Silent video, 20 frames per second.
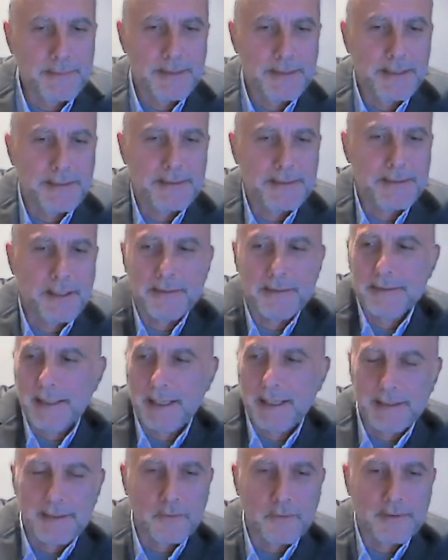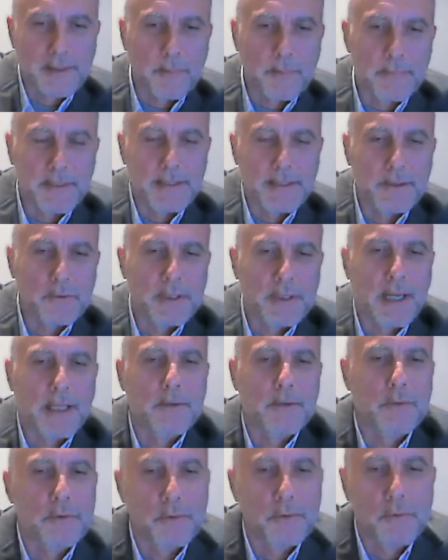It's not like something that you
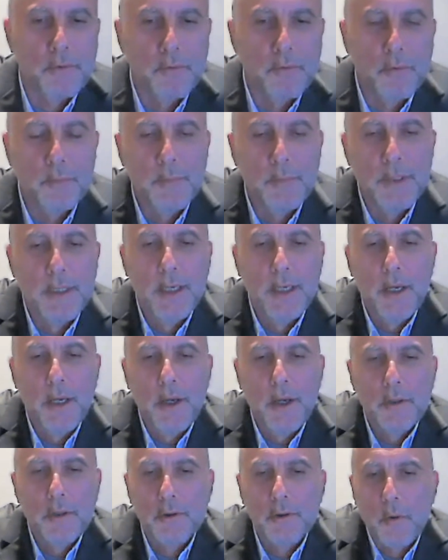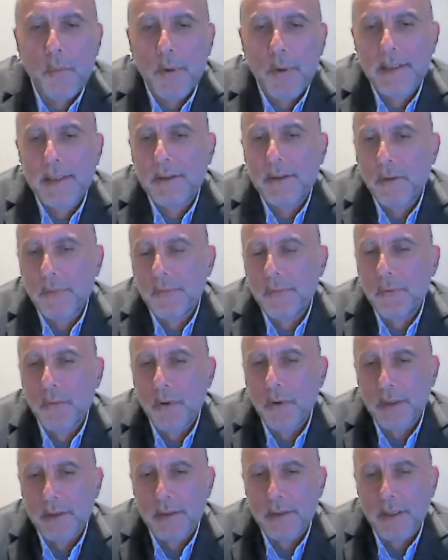can consume. So, what is your view
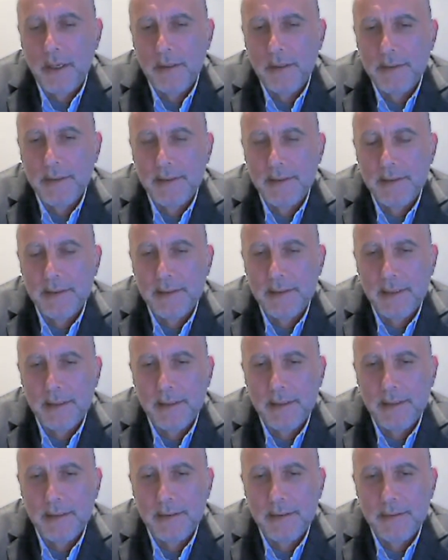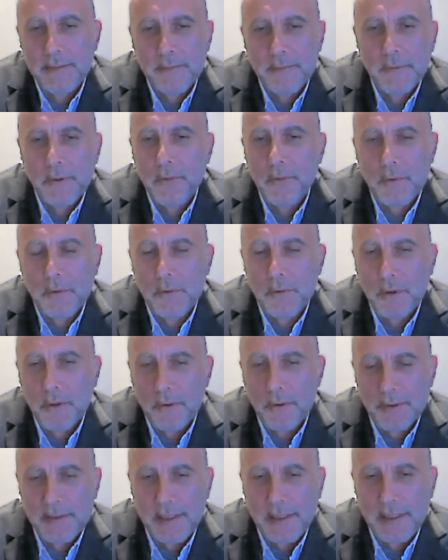on this virtual
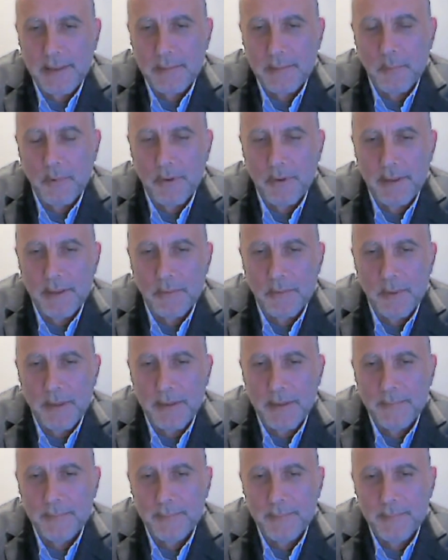currency? Let's put it this way.